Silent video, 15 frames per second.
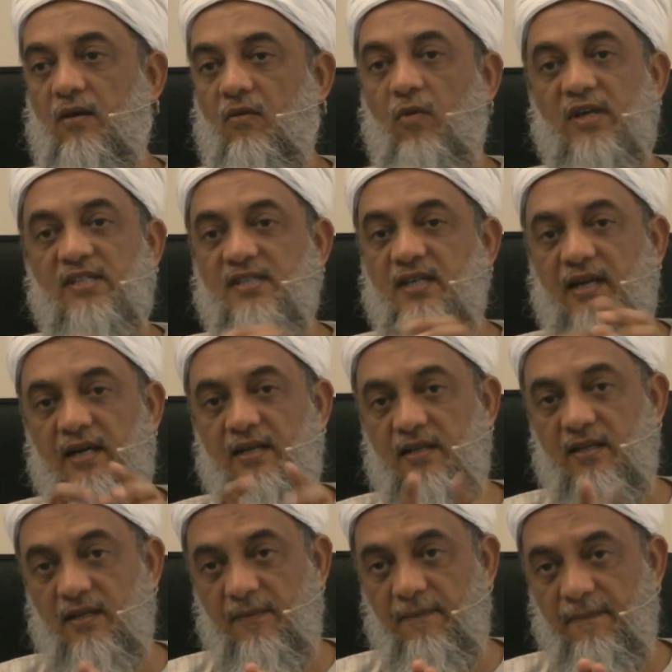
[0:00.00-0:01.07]
What is the
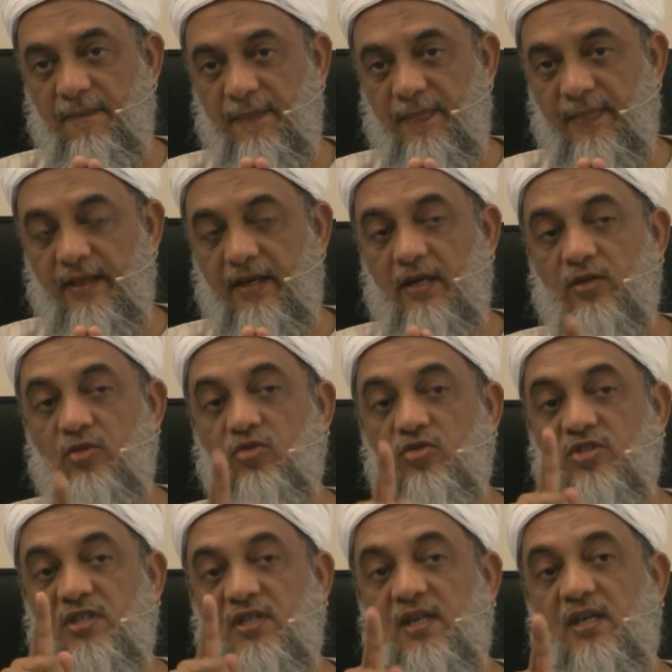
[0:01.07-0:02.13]
criteria? To
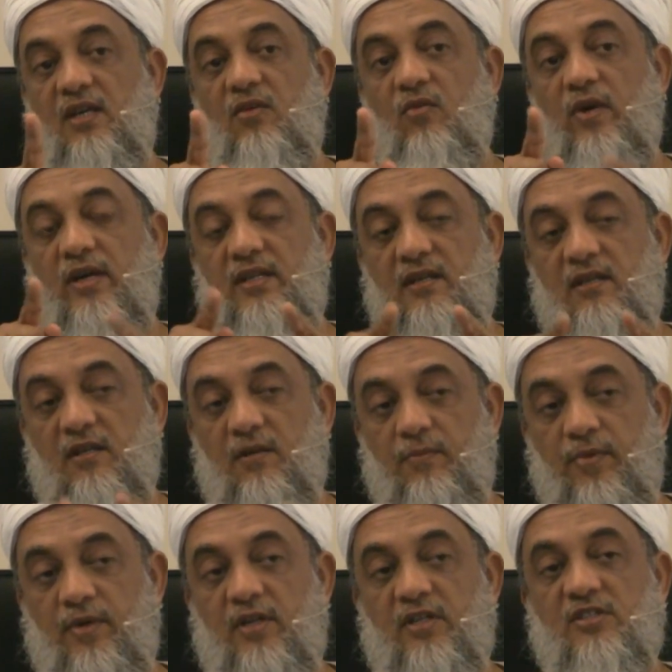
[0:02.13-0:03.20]
see whether the
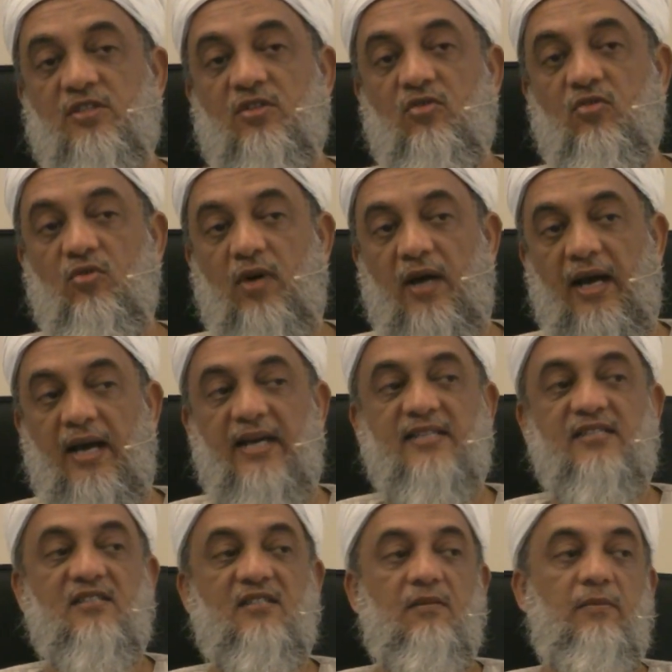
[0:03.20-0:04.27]
person who
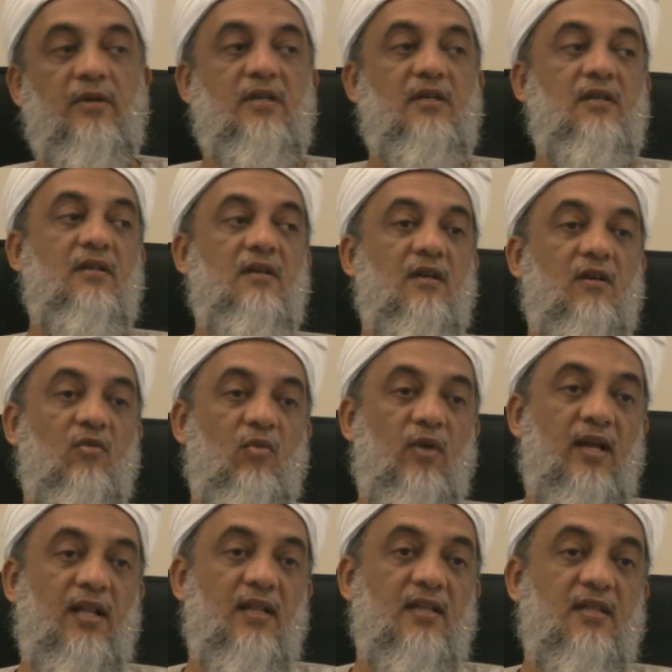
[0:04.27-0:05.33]
has the material
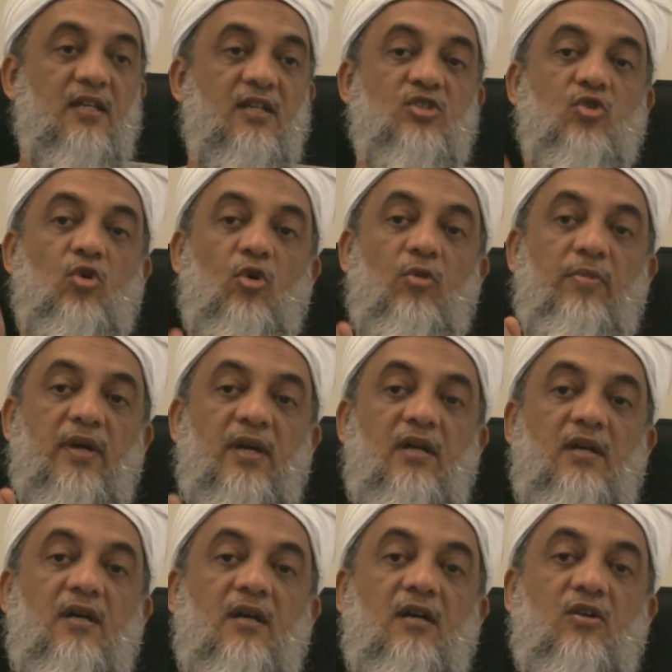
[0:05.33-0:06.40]
wealth is
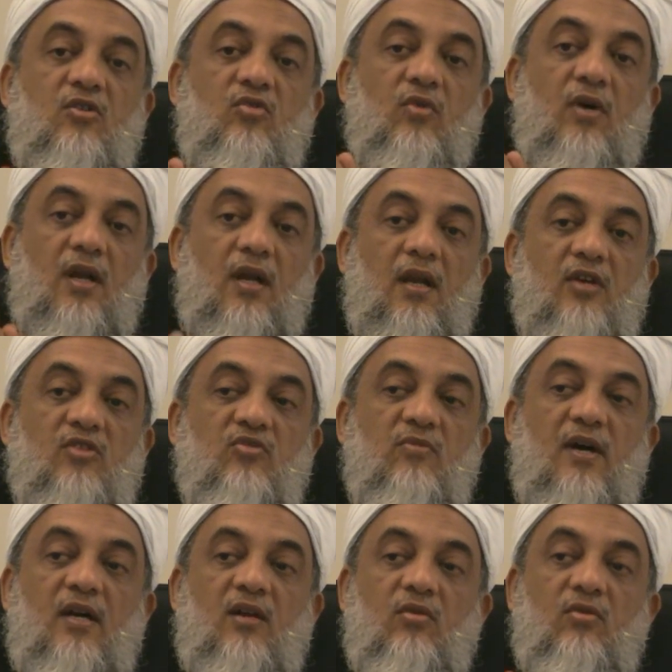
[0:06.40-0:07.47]
obedient to Allah
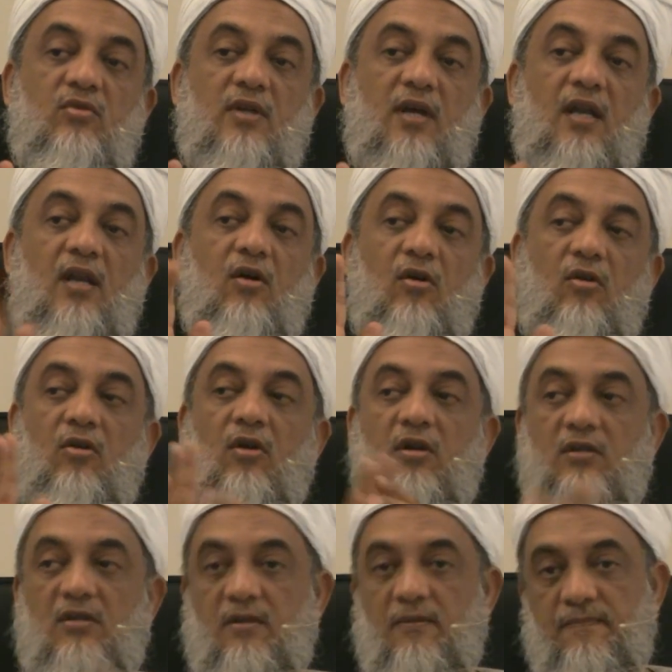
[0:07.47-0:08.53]
subhanahu wa ta'ala or not.